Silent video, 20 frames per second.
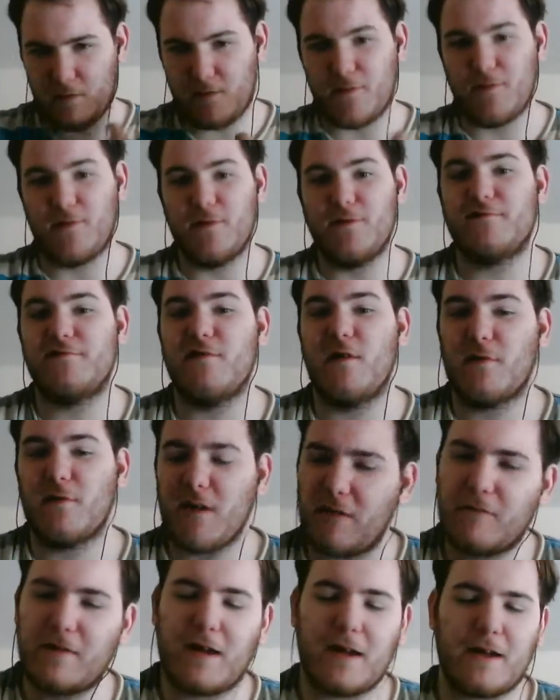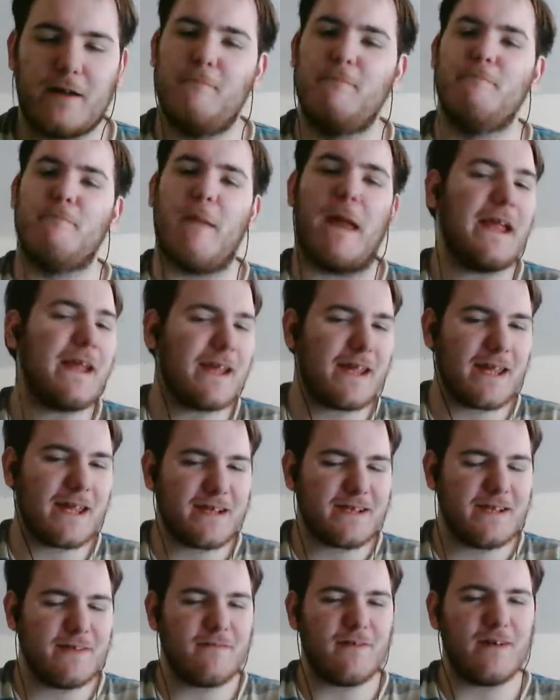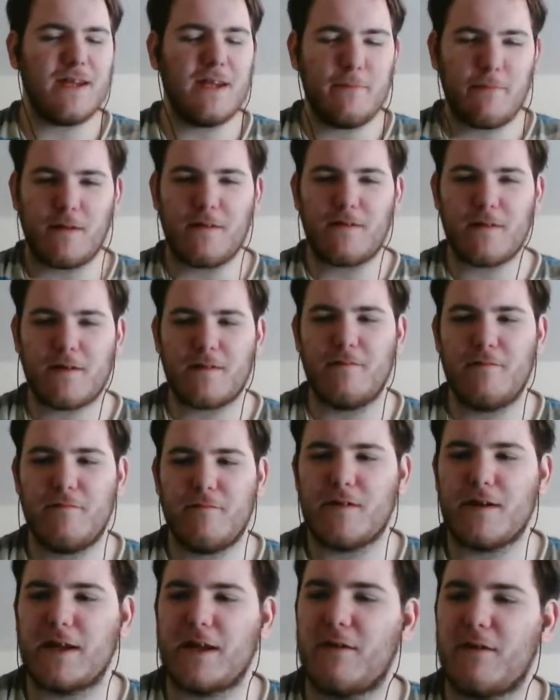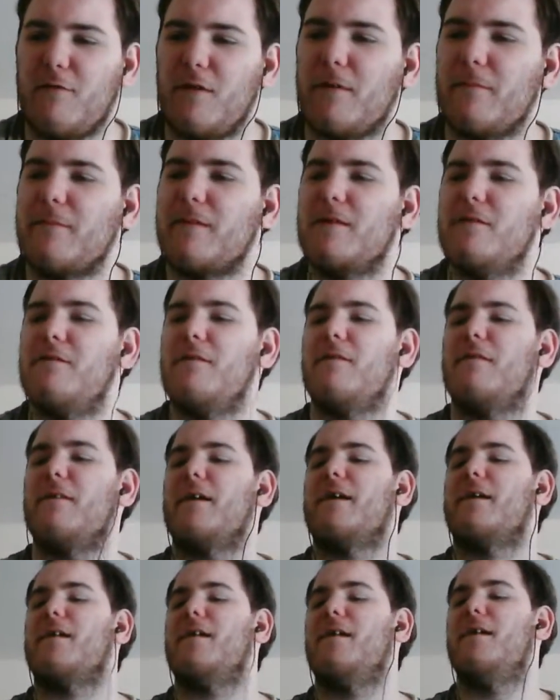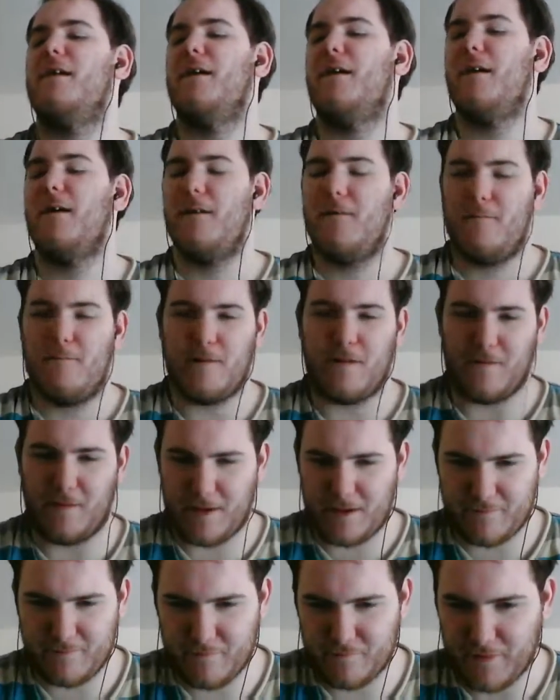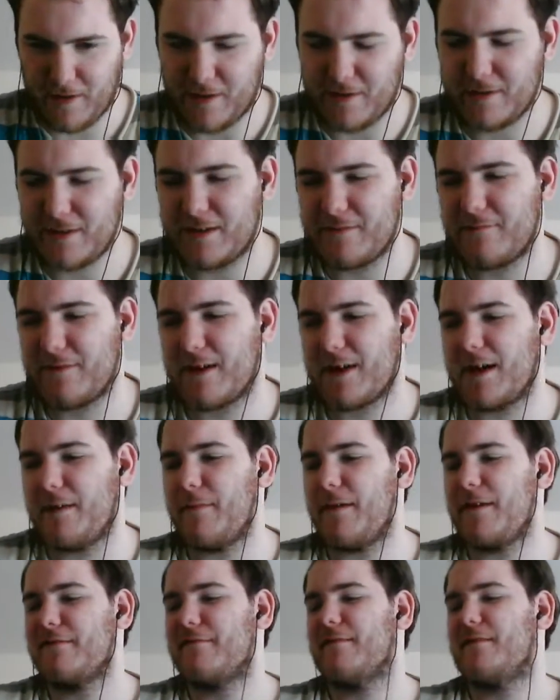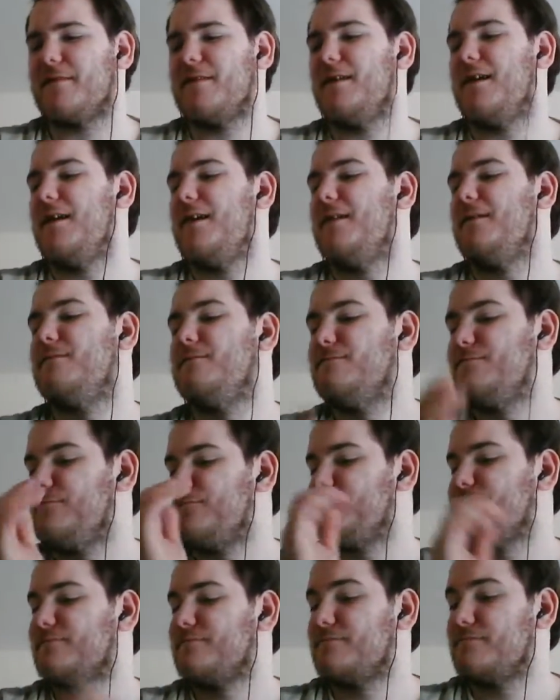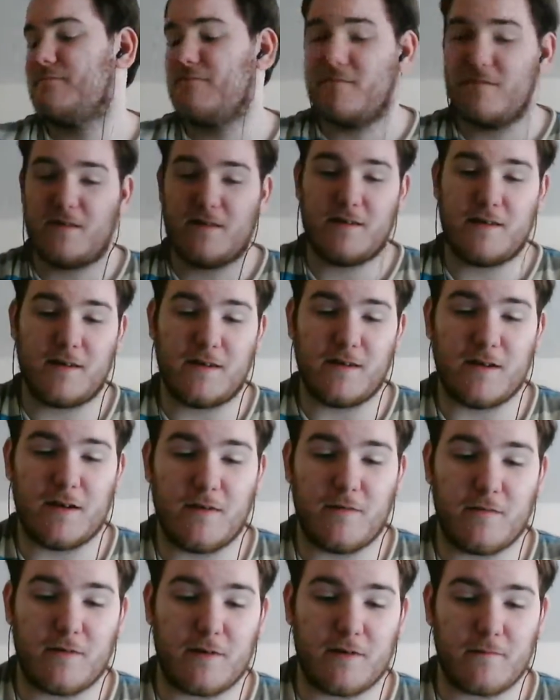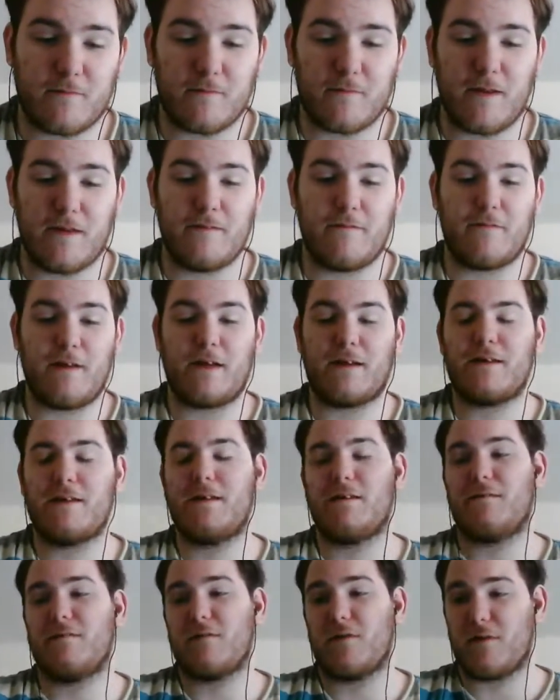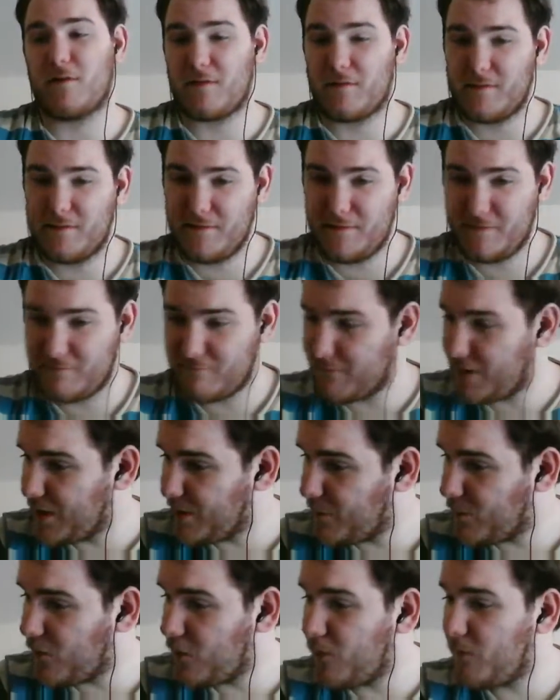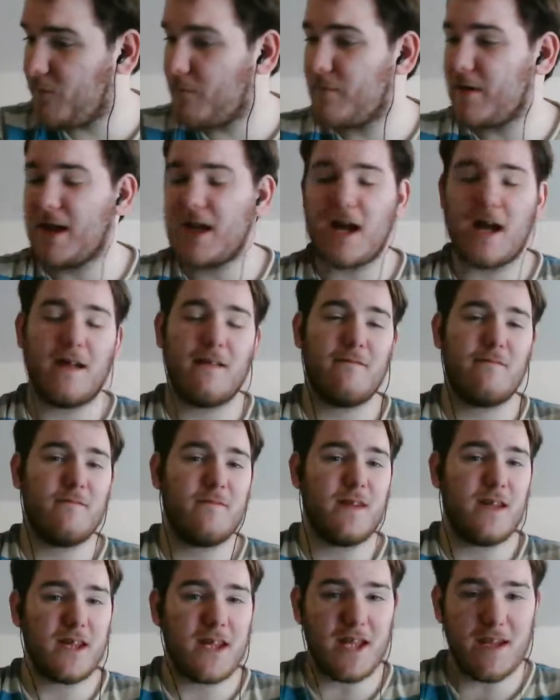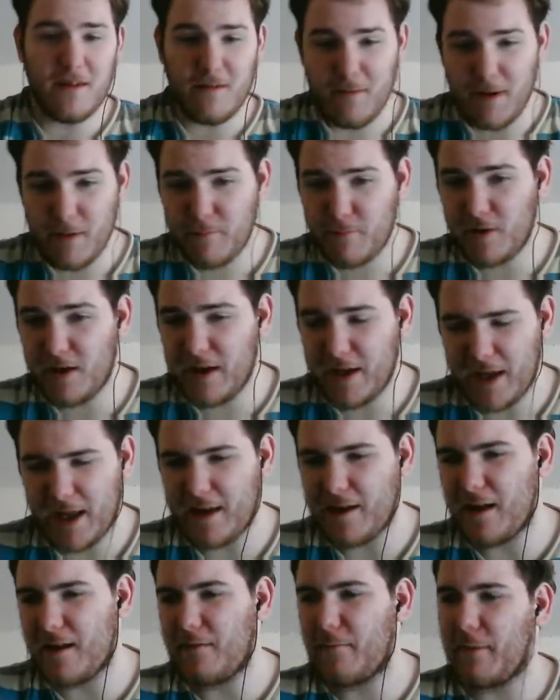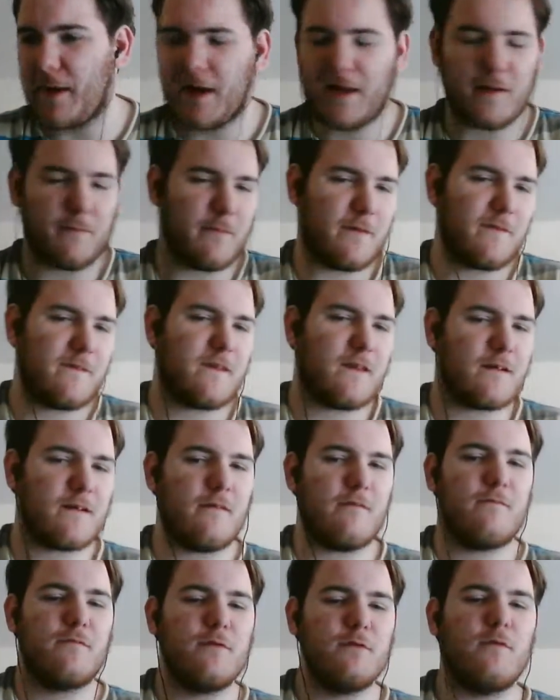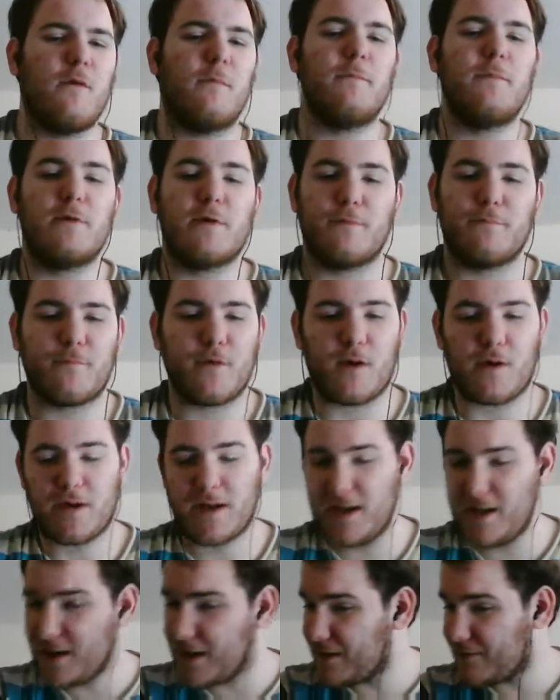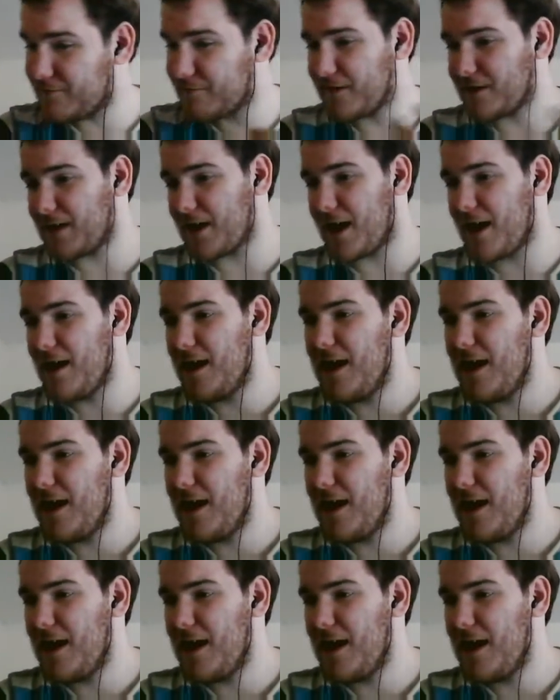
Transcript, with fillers: Good joke. Nothing like amazingly funny, but there's some funny quips here and there the like Vanity thing I mentioned. You know, in the Vancouver Garden label, we got again the main part again. I mean, but there are a few of can park, and again, trying to